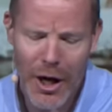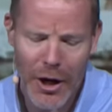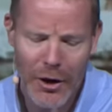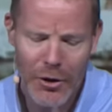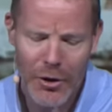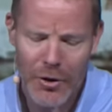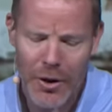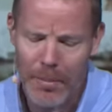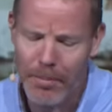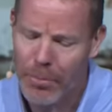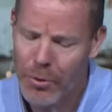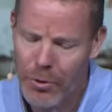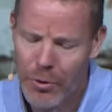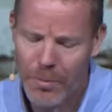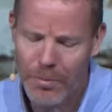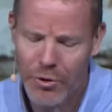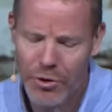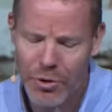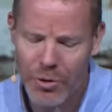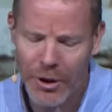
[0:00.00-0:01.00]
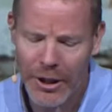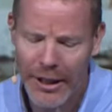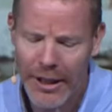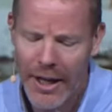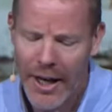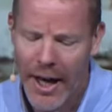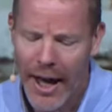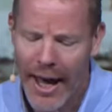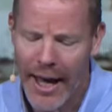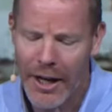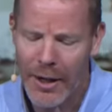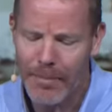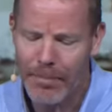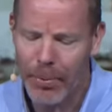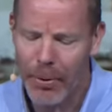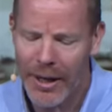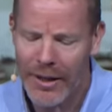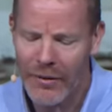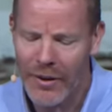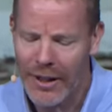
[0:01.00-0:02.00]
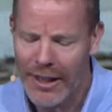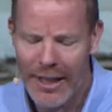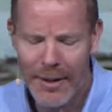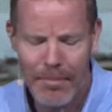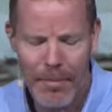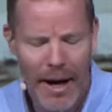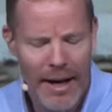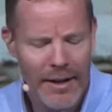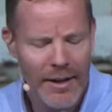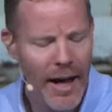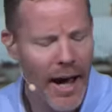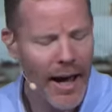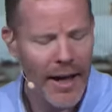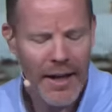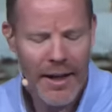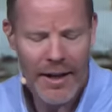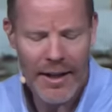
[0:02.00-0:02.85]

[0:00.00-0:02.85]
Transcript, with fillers: under a broom tree and he prayed that he might die.